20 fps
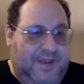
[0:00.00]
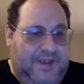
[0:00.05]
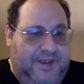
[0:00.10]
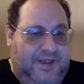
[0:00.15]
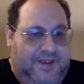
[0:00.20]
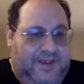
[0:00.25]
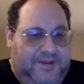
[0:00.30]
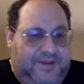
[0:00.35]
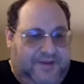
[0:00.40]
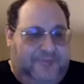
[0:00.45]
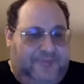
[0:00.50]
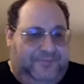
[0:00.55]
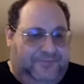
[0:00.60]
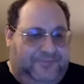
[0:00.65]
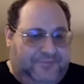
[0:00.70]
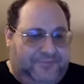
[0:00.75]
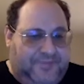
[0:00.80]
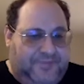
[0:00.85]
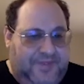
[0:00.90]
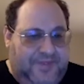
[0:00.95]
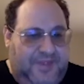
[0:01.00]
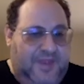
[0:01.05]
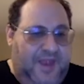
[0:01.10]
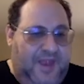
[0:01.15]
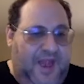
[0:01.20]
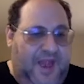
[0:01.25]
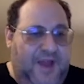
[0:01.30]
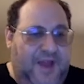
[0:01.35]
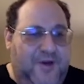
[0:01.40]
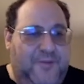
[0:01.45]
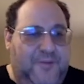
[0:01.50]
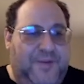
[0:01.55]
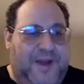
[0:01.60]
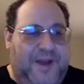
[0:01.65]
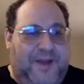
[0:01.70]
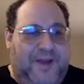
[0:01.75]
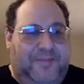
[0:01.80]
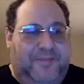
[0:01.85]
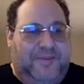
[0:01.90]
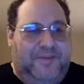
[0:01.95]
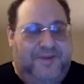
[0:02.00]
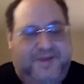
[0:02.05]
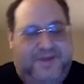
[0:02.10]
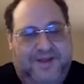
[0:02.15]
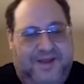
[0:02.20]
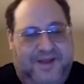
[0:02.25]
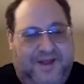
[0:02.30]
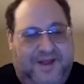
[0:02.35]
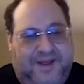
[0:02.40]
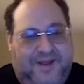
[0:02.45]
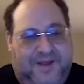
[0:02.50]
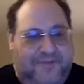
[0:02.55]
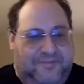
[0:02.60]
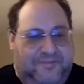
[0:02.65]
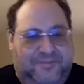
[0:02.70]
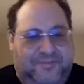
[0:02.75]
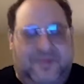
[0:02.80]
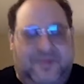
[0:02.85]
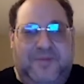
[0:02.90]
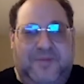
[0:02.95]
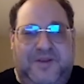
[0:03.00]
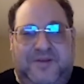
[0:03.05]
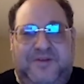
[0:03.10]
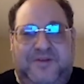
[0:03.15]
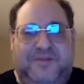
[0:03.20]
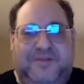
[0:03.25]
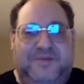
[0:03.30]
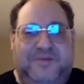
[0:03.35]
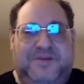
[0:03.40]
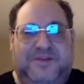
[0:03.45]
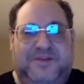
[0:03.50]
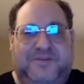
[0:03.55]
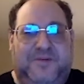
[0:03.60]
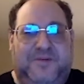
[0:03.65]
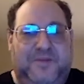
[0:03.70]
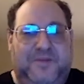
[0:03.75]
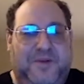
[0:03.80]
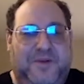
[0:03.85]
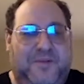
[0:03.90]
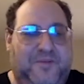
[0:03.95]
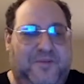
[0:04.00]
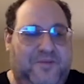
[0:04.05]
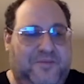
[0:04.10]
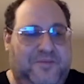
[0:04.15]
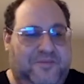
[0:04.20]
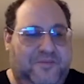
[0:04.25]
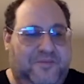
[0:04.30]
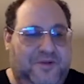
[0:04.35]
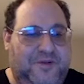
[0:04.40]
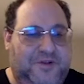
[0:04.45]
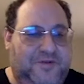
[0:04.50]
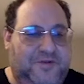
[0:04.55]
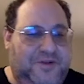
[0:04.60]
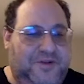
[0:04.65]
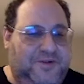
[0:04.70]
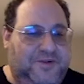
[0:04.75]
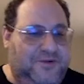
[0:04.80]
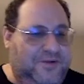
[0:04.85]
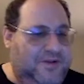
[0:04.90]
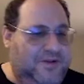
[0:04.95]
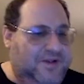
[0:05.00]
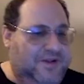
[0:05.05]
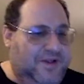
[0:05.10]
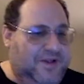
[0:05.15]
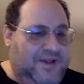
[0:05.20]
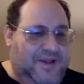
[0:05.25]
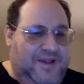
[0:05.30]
So I open up Prometheus, which is a popular monitoring tool.